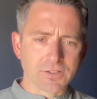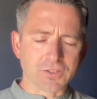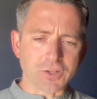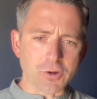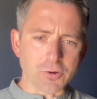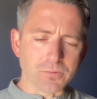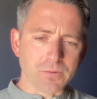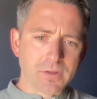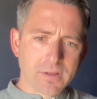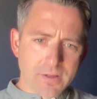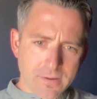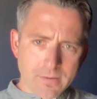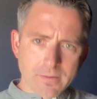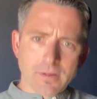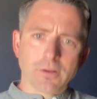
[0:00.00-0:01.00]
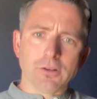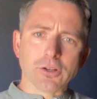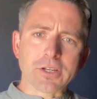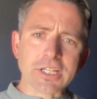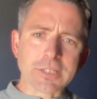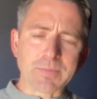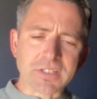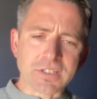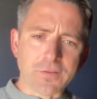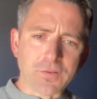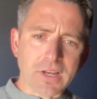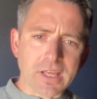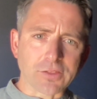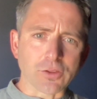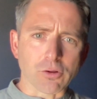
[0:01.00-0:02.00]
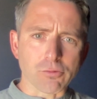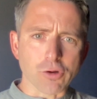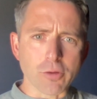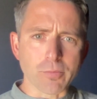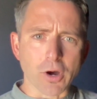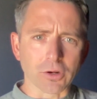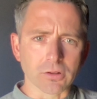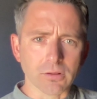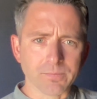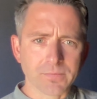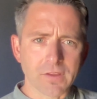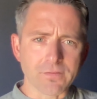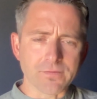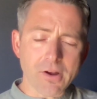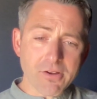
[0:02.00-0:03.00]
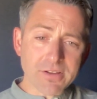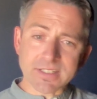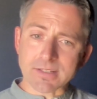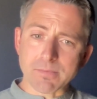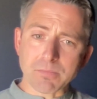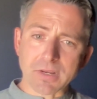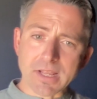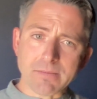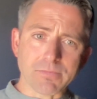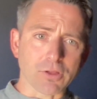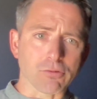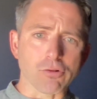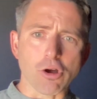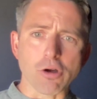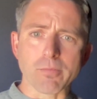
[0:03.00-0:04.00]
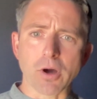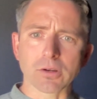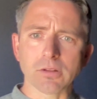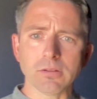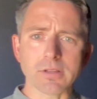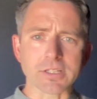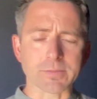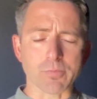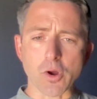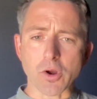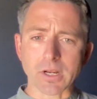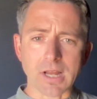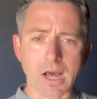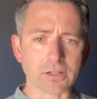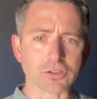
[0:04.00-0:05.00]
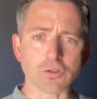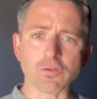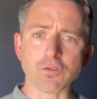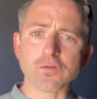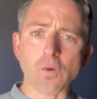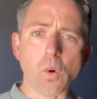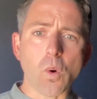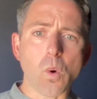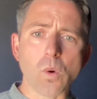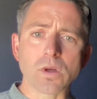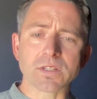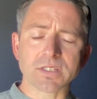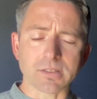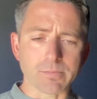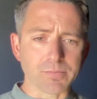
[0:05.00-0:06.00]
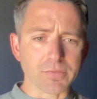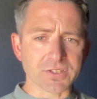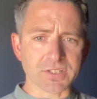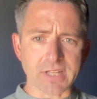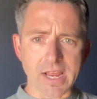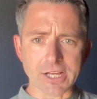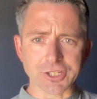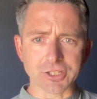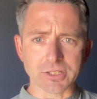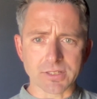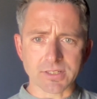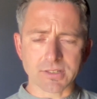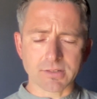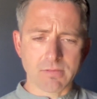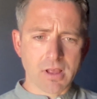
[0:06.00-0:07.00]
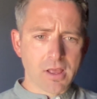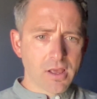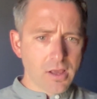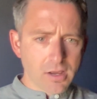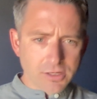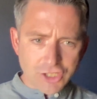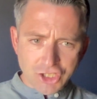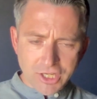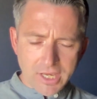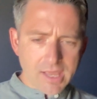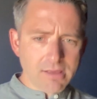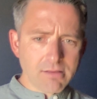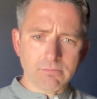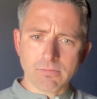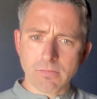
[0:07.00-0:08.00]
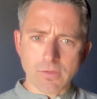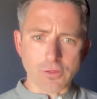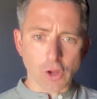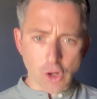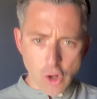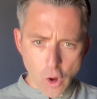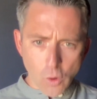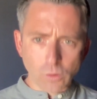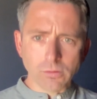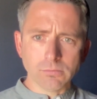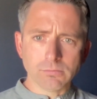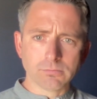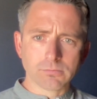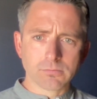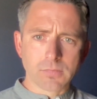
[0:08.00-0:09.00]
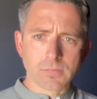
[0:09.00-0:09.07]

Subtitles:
So, looking specifically at the GROW model, very simply, the GROW model is broken down into 4 simple stages. G, the goal,